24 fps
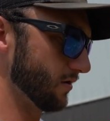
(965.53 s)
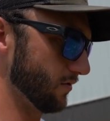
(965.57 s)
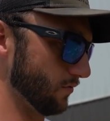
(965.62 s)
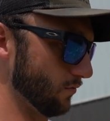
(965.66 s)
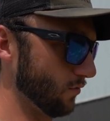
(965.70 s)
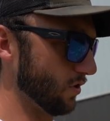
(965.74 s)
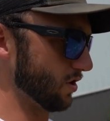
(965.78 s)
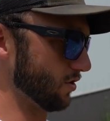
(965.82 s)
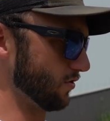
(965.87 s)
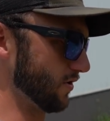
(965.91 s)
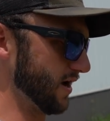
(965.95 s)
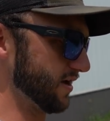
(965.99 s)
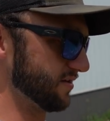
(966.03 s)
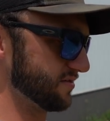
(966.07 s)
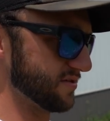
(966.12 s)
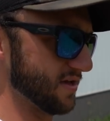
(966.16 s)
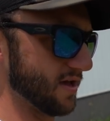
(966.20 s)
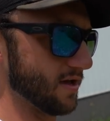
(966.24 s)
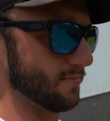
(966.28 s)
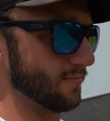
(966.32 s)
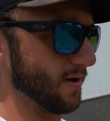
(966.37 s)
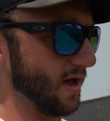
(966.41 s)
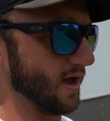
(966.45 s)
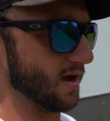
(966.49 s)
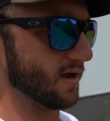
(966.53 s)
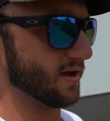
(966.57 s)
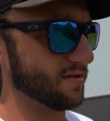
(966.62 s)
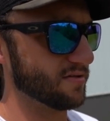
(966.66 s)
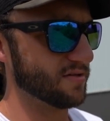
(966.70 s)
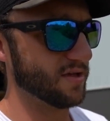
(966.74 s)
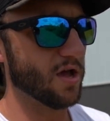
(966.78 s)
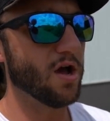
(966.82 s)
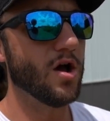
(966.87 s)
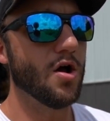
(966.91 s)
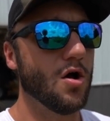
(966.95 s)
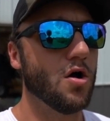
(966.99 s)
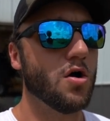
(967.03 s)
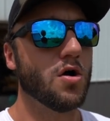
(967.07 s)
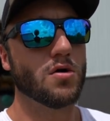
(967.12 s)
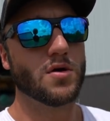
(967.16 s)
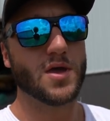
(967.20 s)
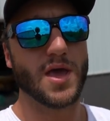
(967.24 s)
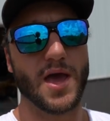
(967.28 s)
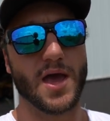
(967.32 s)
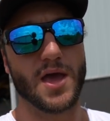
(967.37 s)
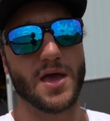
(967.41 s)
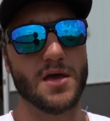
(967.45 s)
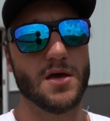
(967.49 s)
What do I say back? I say, oh,
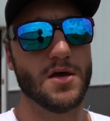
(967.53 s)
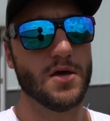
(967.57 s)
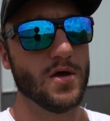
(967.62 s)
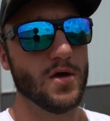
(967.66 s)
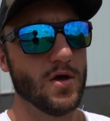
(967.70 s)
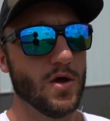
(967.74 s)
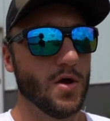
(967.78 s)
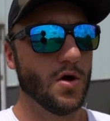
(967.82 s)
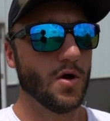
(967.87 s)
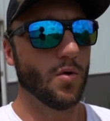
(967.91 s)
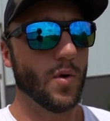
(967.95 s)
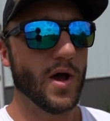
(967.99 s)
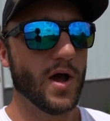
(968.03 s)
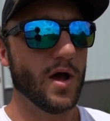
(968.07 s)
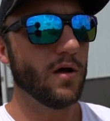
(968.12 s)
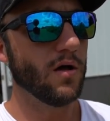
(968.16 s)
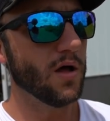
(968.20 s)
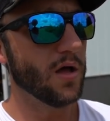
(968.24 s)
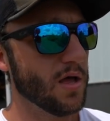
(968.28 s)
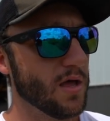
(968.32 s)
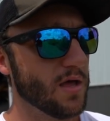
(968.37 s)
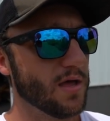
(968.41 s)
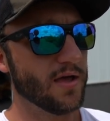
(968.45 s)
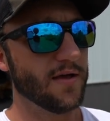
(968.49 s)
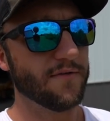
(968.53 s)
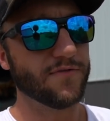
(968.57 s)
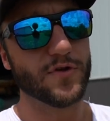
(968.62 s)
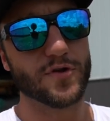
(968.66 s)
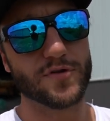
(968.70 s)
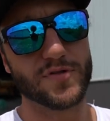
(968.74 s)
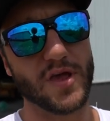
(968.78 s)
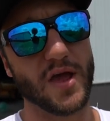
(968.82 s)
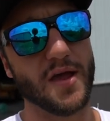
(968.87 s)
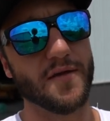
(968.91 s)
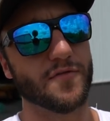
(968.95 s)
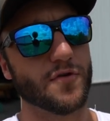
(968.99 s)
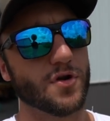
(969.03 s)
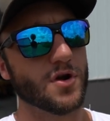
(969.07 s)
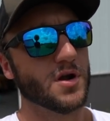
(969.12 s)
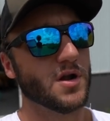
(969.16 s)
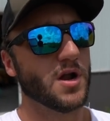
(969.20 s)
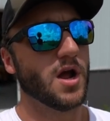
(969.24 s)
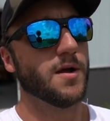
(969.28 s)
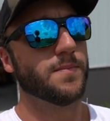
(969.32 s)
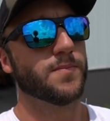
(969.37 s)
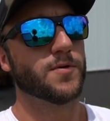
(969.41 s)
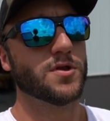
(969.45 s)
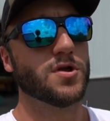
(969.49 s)
okay. Well, if there's ever
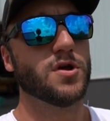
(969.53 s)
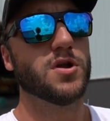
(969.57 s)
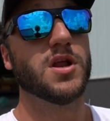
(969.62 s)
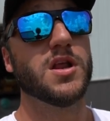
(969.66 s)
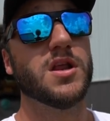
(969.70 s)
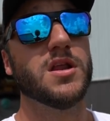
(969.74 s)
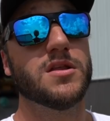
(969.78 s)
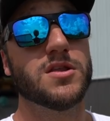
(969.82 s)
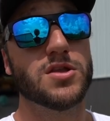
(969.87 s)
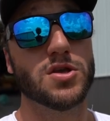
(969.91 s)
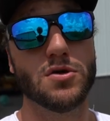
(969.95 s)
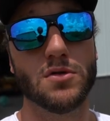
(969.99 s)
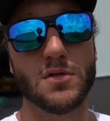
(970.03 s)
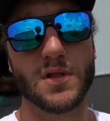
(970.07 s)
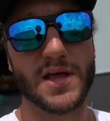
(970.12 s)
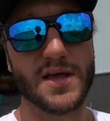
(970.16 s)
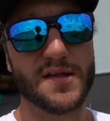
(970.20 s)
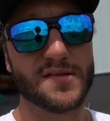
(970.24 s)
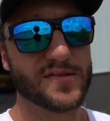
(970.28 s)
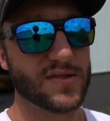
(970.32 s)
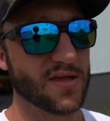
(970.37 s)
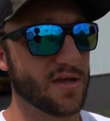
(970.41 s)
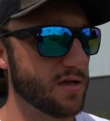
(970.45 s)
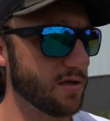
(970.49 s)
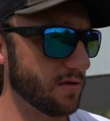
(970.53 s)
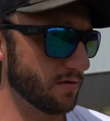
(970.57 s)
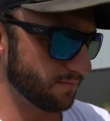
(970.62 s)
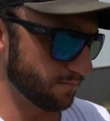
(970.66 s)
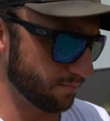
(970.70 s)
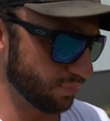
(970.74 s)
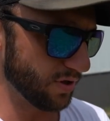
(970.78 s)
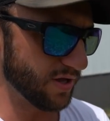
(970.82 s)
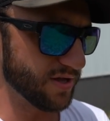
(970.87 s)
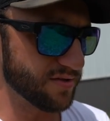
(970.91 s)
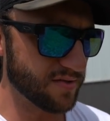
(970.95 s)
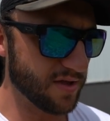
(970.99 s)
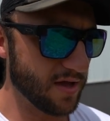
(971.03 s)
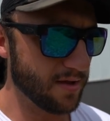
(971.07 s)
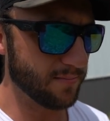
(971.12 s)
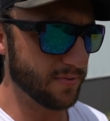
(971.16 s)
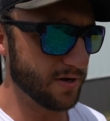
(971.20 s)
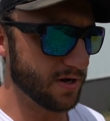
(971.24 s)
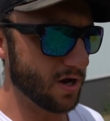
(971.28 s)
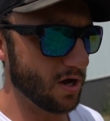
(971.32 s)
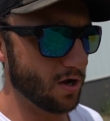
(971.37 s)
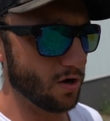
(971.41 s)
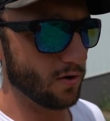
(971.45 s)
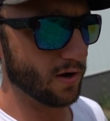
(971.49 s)
an opportunity to lease it, please let
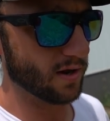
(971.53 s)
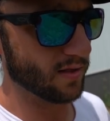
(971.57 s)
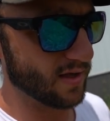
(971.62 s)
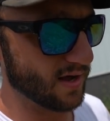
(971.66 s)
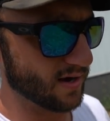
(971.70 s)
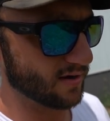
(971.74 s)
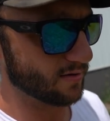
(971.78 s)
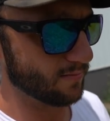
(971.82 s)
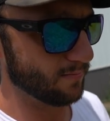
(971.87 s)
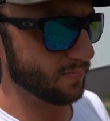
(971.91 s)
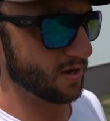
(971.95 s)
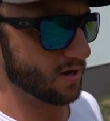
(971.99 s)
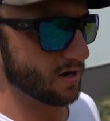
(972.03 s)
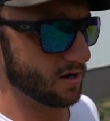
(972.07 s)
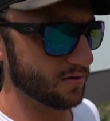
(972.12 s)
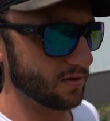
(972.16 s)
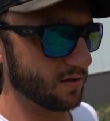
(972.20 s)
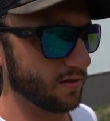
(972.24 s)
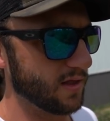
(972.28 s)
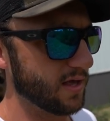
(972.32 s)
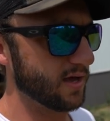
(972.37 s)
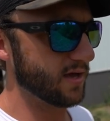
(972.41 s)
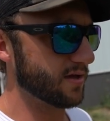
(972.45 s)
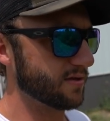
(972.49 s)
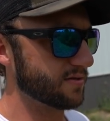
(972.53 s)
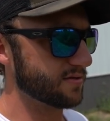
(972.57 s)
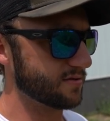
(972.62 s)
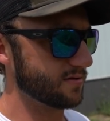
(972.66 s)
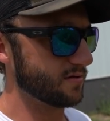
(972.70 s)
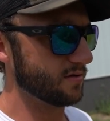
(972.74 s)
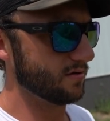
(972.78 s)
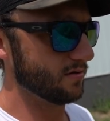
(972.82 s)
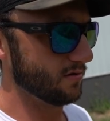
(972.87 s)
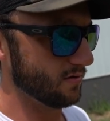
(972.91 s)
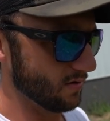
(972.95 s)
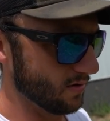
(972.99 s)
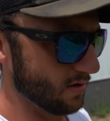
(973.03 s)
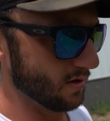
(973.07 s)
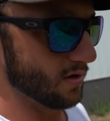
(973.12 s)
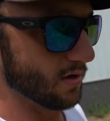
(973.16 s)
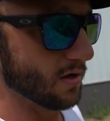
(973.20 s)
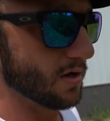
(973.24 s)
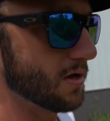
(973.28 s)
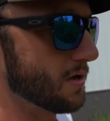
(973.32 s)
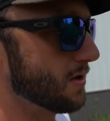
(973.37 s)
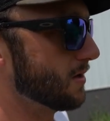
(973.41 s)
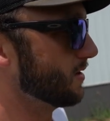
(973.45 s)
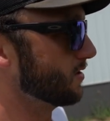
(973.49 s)
me know. I'd like to be on the list.
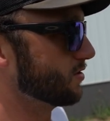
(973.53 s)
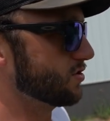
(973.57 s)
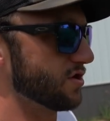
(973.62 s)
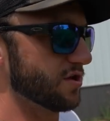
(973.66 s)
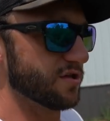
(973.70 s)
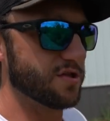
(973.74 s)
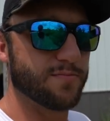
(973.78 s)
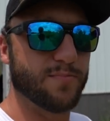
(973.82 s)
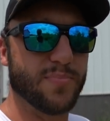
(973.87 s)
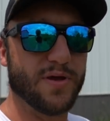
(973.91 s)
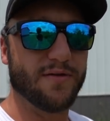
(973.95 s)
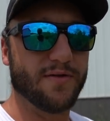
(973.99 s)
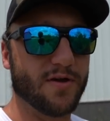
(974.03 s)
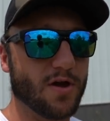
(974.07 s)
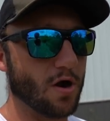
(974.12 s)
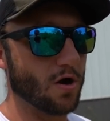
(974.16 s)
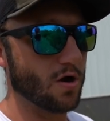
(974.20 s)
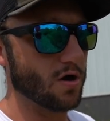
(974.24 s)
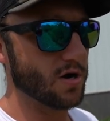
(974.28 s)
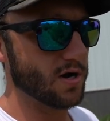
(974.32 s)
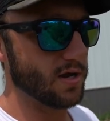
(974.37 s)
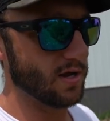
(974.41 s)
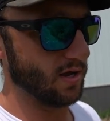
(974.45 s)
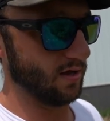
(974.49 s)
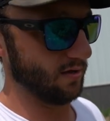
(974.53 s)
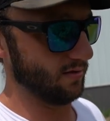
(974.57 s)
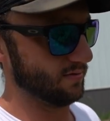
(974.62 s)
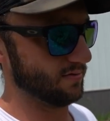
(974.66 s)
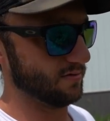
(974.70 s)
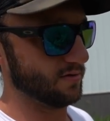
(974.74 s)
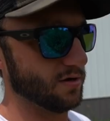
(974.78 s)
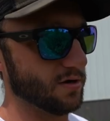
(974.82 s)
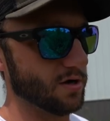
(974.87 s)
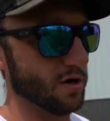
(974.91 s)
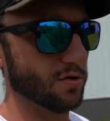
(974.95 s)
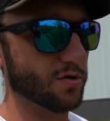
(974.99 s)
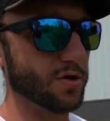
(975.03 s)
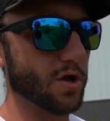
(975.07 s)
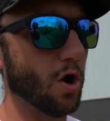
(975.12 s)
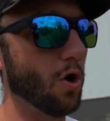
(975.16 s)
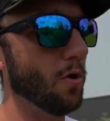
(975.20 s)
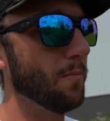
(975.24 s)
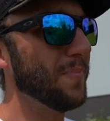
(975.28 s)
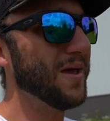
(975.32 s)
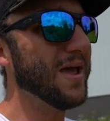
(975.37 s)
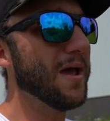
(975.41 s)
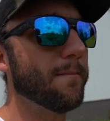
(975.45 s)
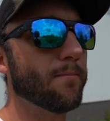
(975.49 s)
Just be courteous, you know,
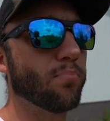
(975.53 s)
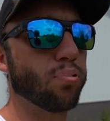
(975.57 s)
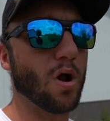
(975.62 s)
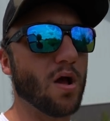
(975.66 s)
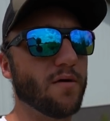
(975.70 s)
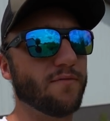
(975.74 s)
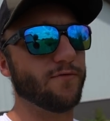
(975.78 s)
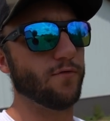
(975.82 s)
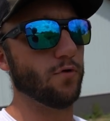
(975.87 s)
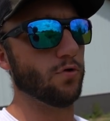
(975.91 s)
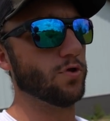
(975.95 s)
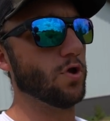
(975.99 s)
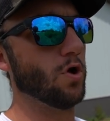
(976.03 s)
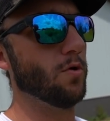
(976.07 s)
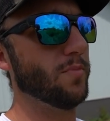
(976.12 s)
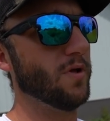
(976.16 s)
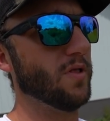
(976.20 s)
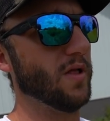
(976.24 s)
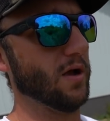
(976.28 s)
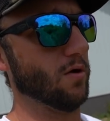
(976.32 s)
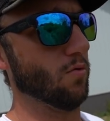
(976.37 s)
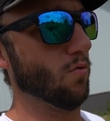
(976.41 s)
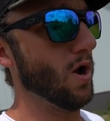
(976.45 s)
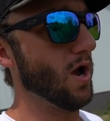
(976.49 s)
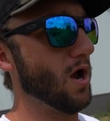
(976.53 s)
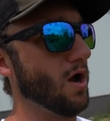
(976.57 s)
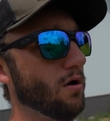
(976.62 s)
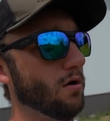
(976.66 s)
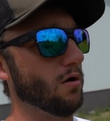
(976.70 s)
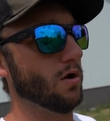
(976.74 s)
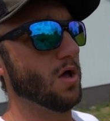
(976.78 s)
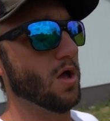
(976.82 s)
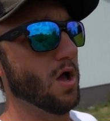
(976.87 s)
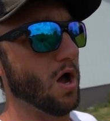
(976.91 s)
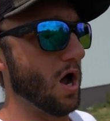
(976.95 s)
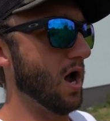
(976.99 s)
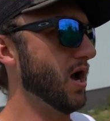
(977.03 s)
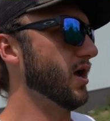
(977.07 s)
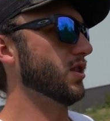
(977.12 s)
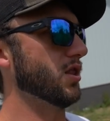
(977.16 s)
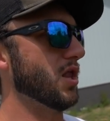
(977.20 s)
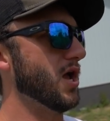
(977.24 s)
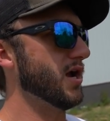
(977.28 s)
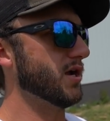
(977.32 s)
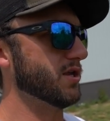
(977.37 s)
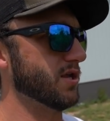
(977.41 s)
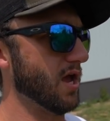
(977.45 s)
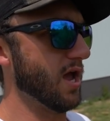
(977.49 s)
don't be abruptful. Don't be like, well, I'd
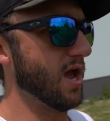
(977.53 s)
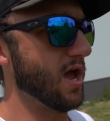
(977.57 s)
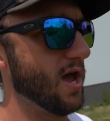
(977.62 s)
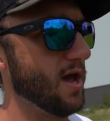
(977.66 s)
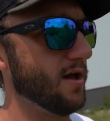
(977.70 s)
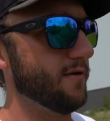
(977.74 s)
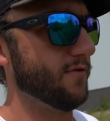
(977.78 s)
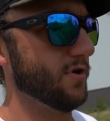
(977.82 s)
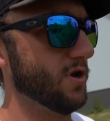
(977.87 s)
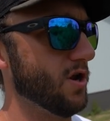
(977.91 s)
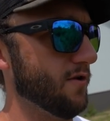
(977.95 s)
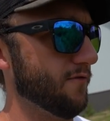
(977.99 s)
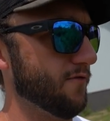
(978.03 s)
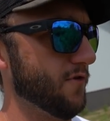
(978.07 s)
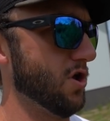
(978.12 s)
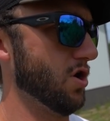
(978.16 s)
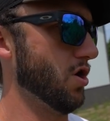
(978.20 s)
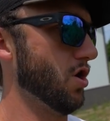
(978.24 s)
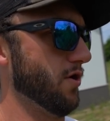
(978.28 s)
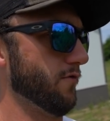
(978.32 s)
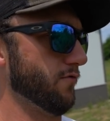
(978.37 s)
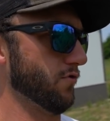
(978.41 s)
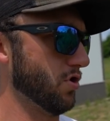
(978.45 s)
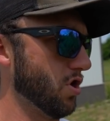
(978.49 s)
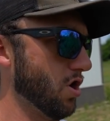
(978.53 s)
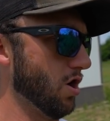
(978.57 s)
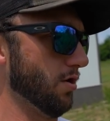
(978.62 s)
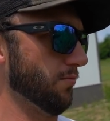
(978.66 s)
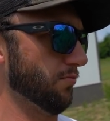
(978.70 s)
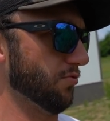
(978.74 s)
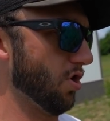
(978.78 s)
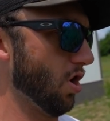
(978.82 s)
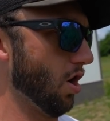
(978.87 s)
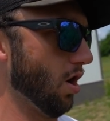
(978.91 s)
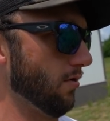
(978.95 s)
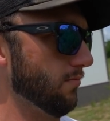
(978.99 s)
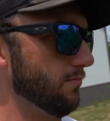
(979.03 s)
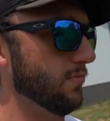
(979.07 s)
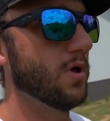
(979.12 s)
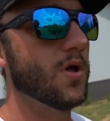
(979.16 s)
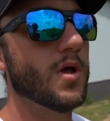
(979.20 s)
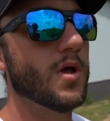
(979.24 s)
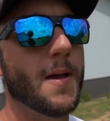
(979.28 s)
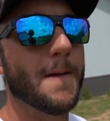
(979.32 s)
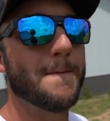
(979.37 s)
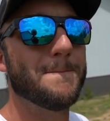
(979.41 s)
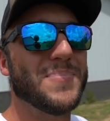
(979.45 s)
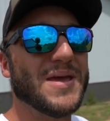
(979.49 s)
like to have it if it ever comes up.
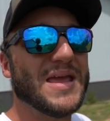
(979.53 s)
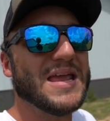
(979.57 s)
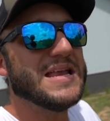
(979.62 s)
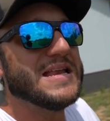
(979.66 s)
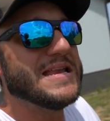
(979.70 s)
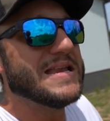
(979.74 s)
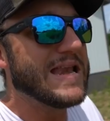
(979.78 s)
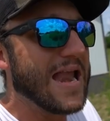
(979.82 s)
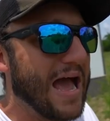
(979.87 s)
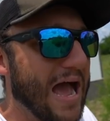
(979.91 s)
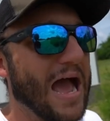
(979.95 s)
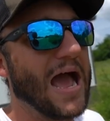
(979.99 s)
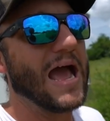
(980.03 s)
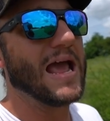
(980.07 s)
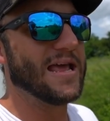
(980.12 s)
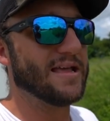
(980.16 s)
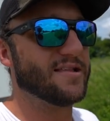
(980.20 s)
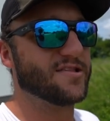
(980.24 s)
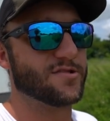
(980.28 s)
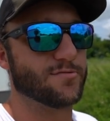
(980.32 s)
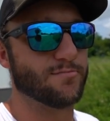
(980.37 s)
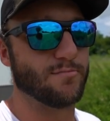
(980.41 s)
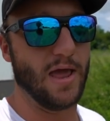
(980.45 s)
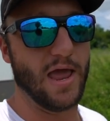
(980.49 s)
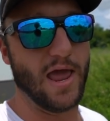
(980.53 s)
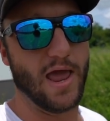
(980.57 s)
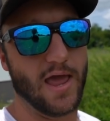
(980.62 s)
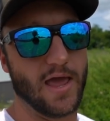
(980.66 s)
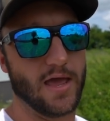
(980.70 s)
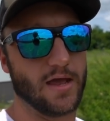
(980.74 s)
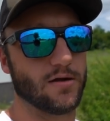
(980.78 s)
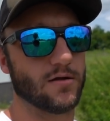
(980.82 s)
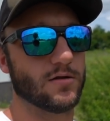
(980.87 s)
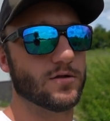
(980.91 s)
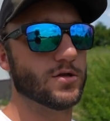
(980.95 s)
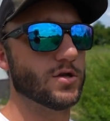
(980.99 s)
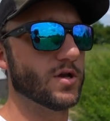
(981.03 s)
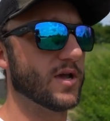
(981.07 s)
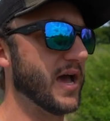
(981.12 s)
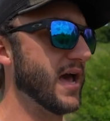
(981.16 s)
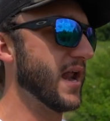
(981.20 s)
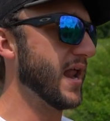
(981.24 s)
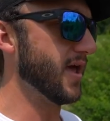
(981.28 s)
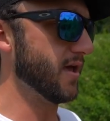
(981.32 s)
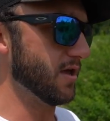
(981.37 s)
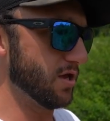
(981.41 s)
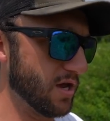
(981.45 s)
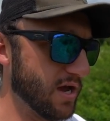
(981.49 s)
Be nice, man. You
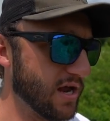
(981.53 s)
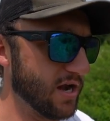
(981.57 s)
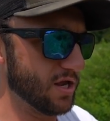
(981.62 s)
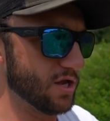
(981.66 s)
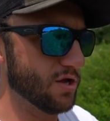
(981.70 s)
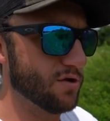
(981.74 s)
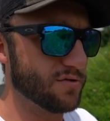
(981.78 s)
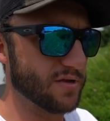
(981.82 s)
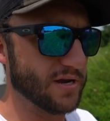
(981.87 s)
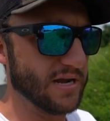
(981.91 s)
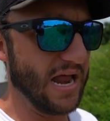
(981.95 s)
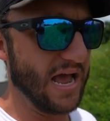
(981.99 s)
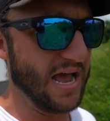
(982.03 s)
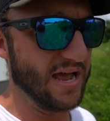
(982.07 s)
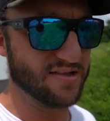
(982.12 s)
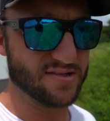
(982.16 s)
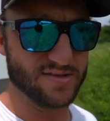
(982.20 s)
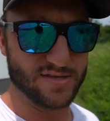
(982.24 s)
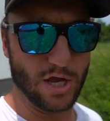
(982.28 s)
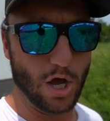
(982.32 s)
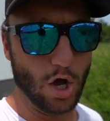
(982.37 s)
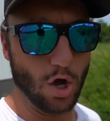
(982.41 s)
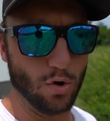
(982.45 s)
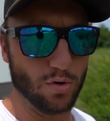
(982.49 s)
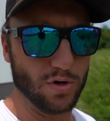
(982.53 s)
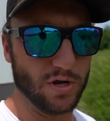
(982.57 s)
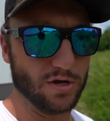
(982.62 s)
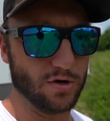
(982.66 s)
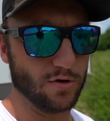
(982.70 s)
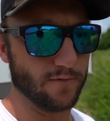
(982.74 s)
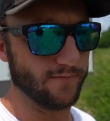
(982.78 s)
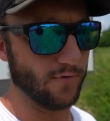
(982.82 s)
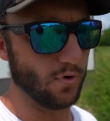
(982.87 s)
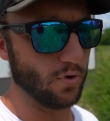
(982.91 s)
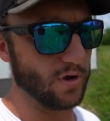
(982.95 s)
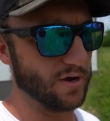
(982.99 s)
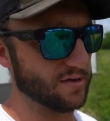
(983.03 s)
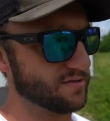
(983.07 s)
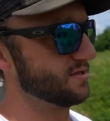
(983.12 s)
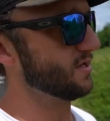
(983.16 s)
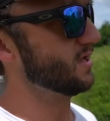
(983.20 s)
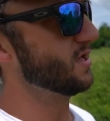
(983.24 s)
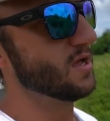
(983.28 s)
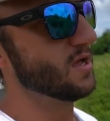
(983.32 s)
gotta use a nice tone in your voice.